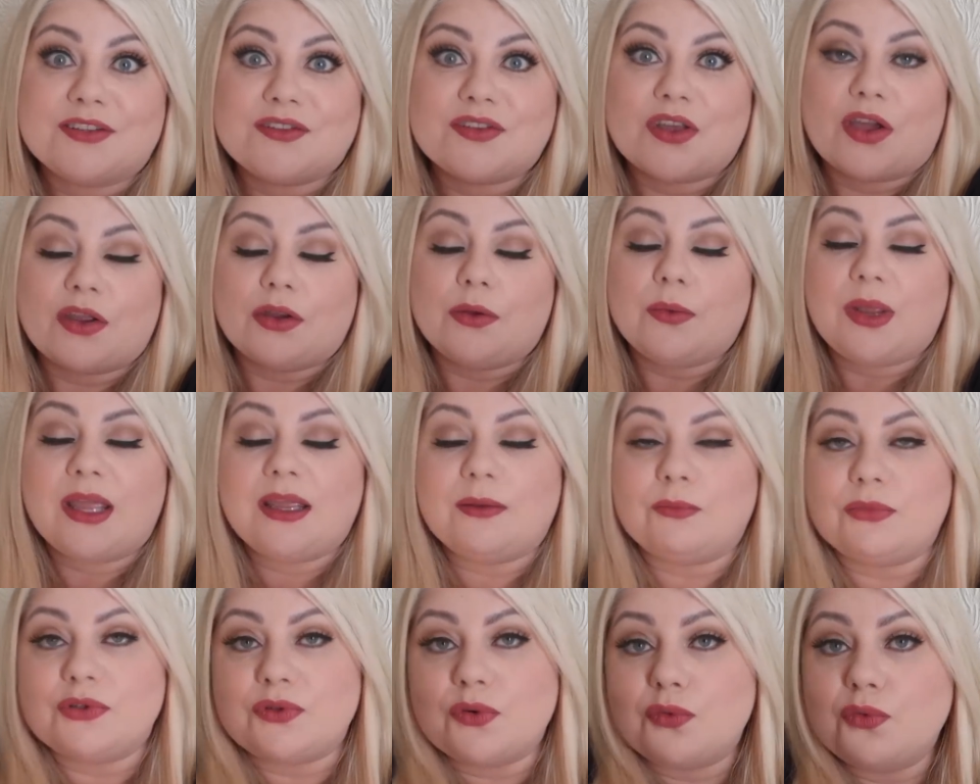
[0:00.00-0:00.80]
So
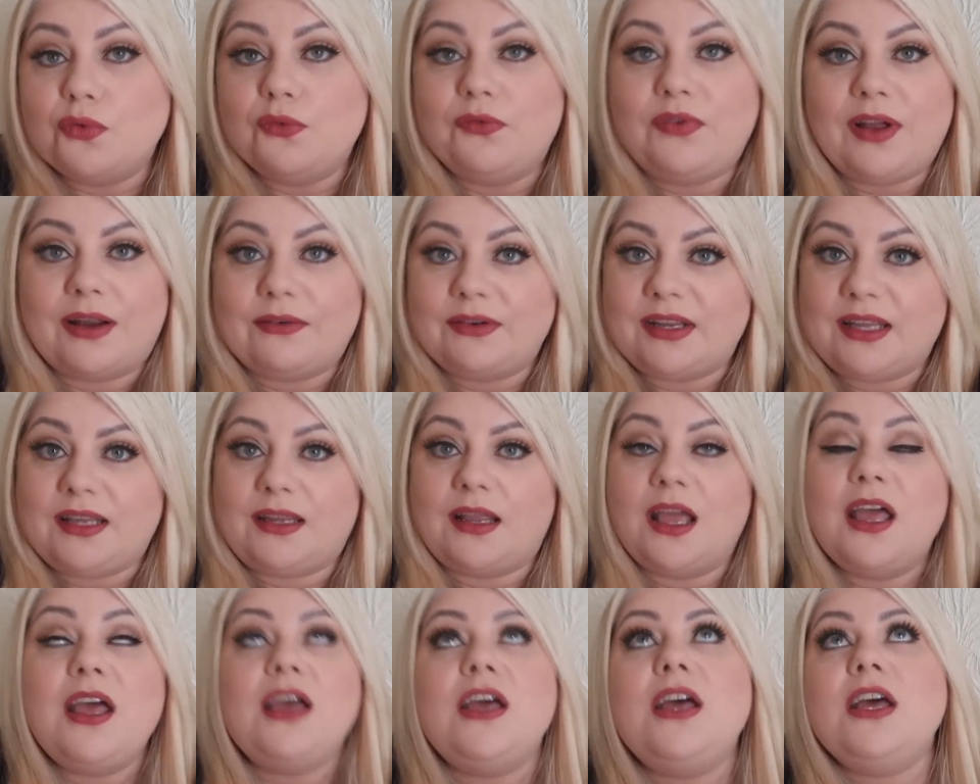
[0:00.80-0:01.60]
it was all
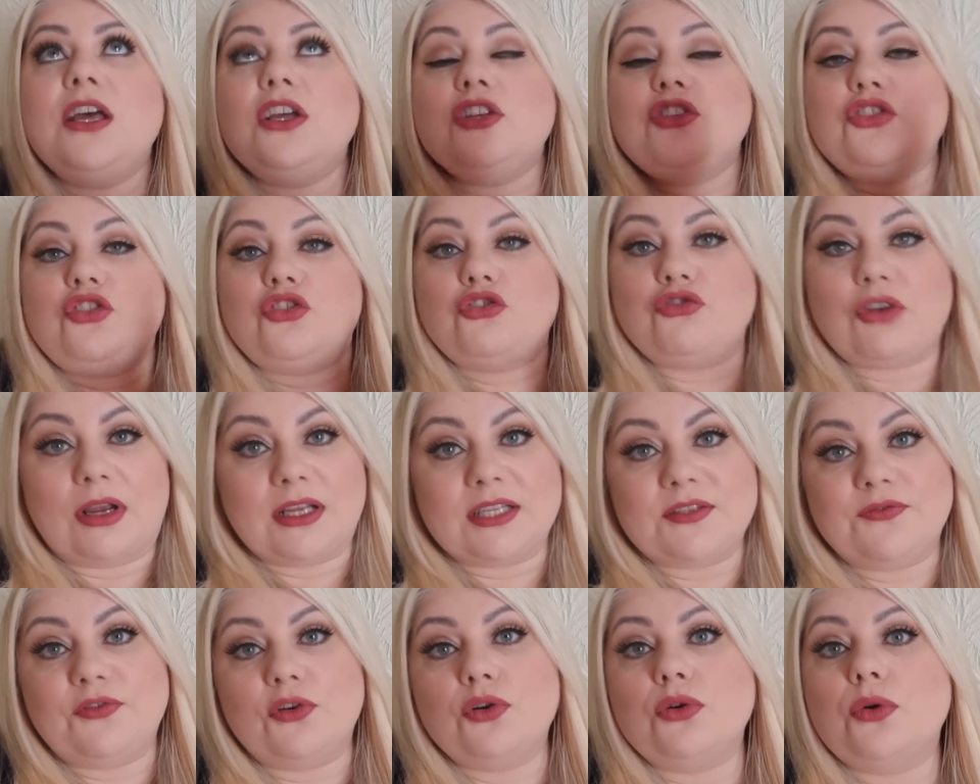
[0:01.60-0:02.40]
very
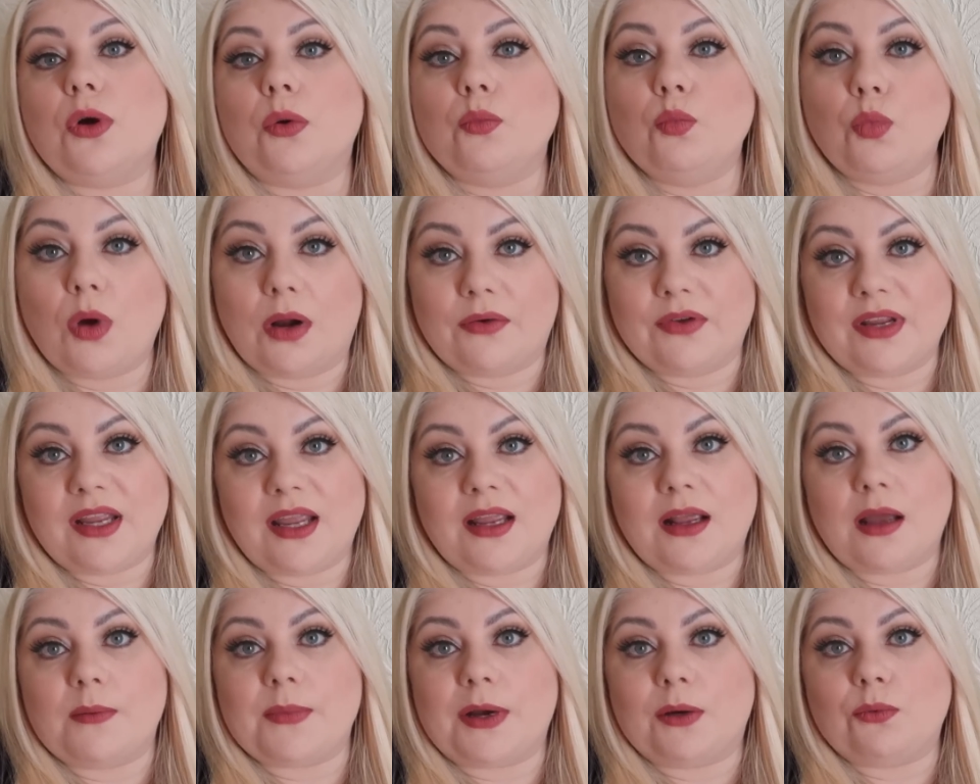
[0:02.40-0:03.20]
stressful and
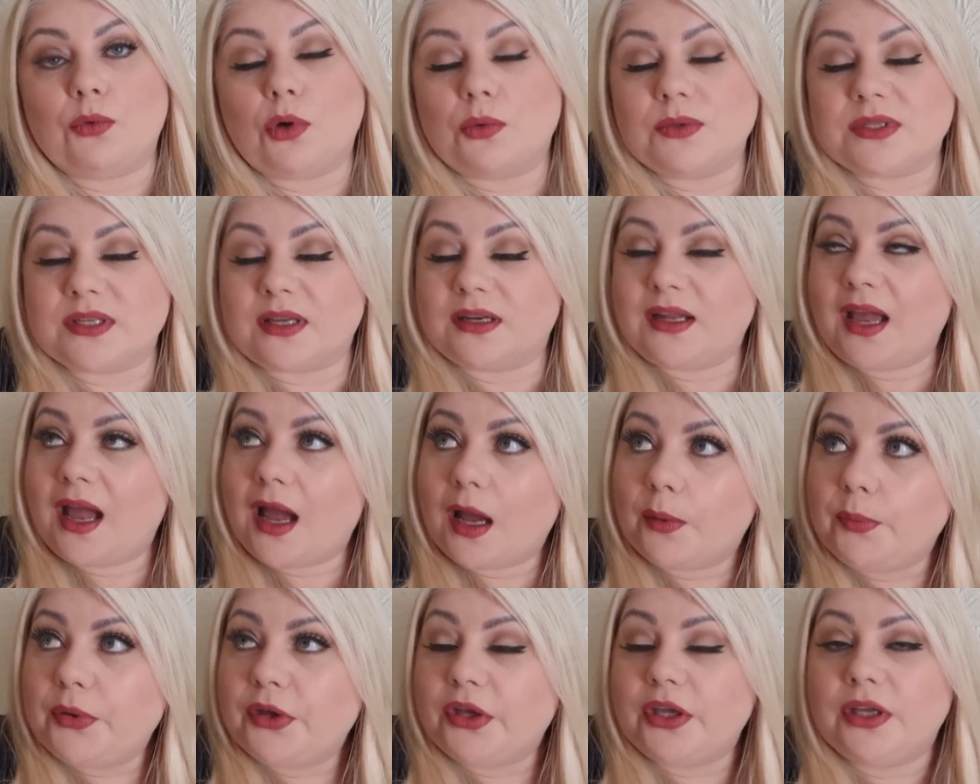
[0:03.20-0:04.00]
worrying about what was going to
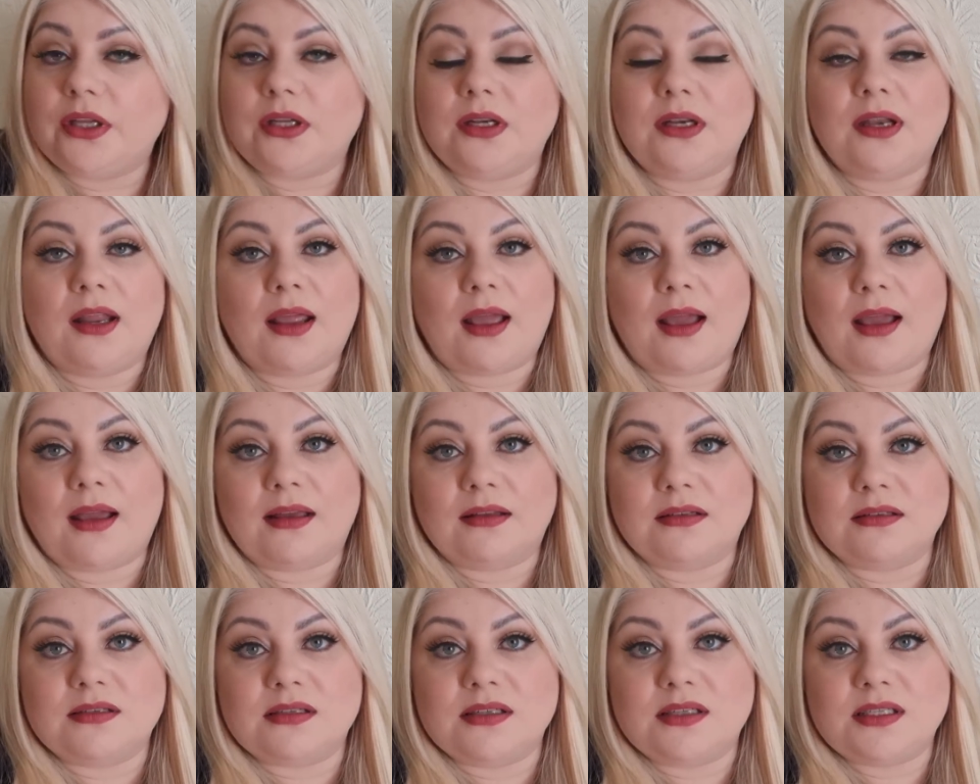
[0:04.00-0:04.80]
happen,
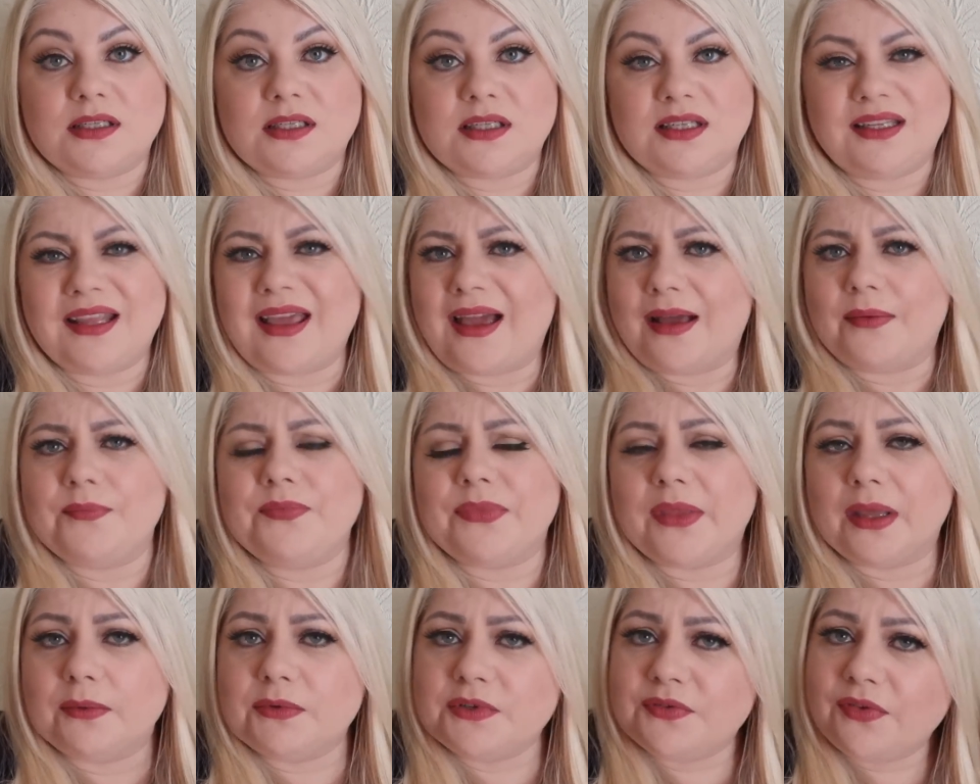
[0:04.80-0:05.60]
and yeah,
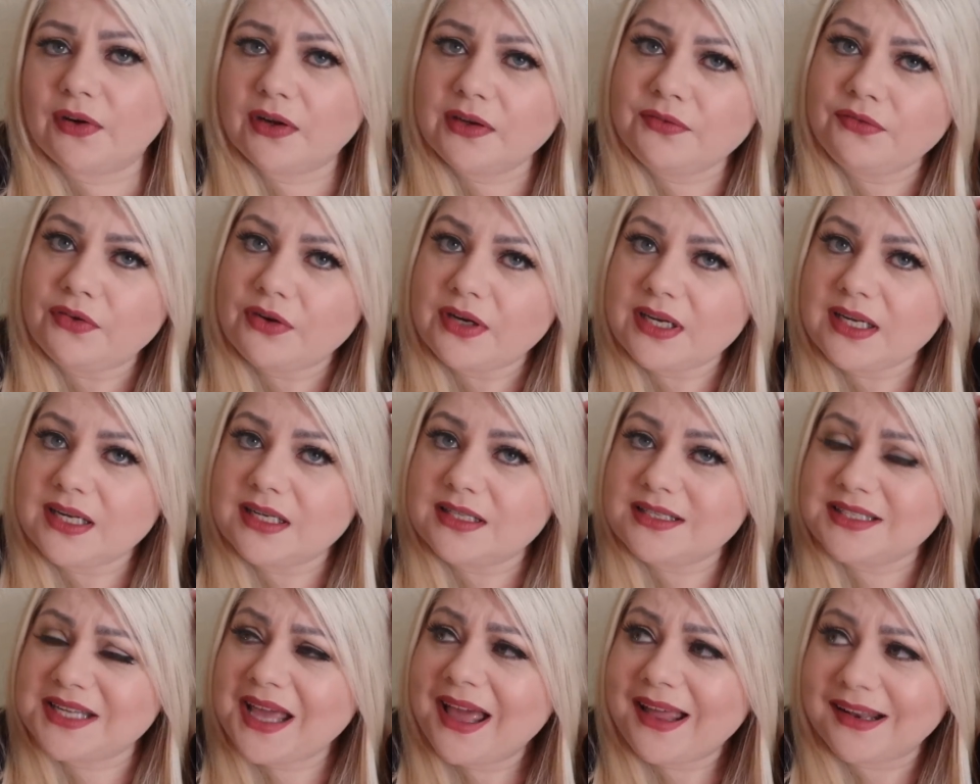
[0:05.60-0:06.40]
it was very,
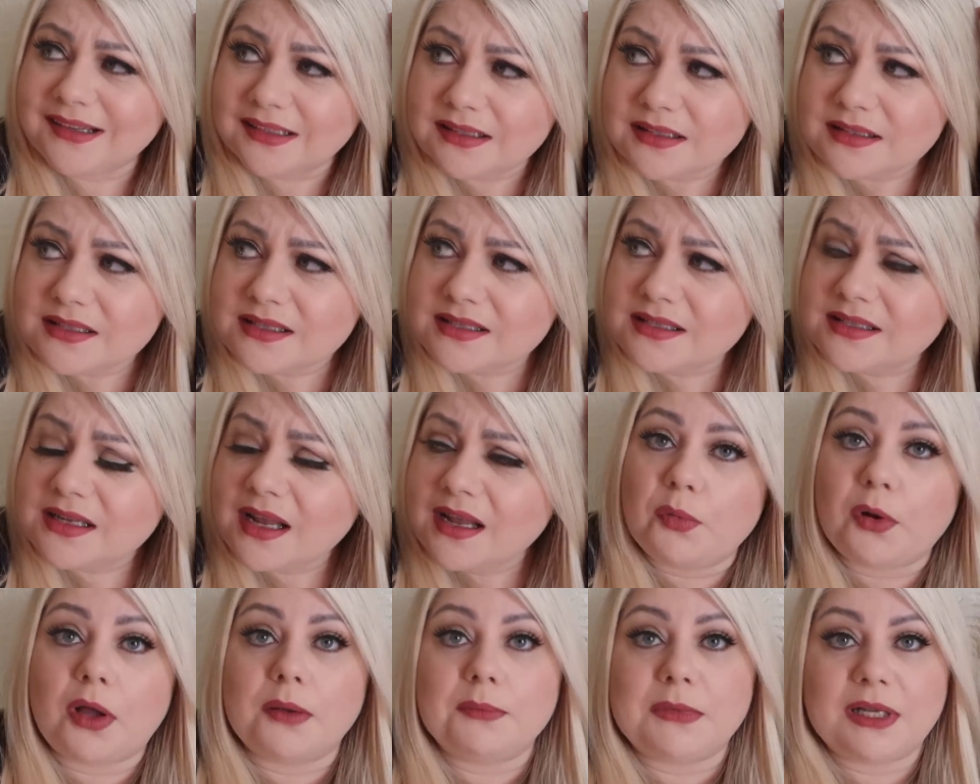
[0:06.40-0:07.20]
very tense.
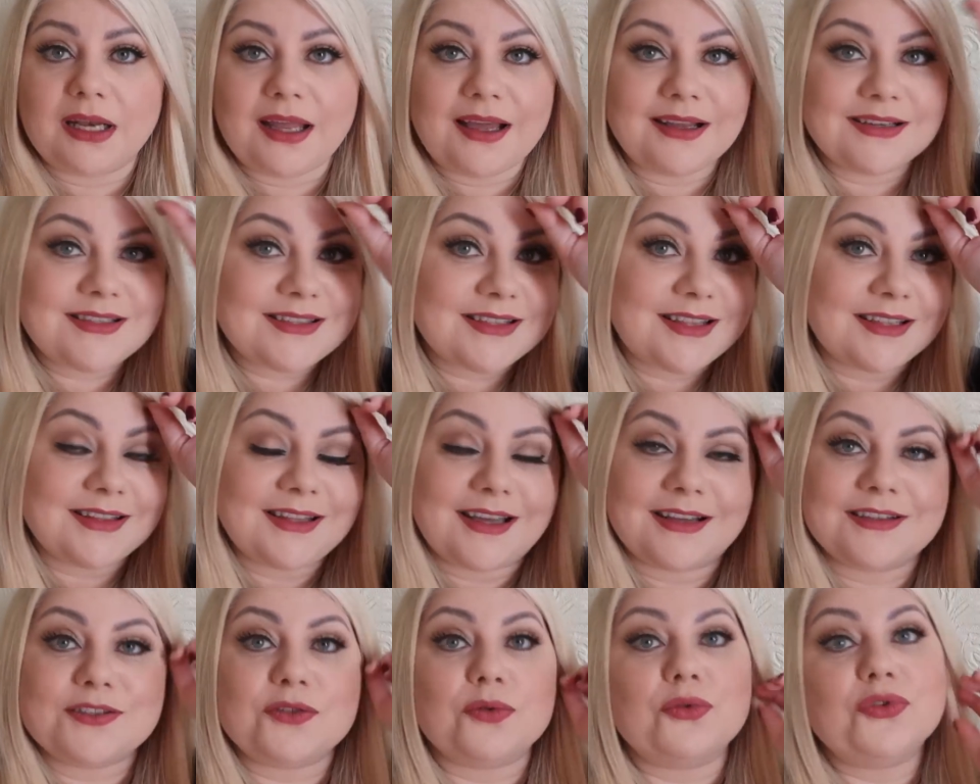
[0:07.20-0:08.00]
But I'm glad that that is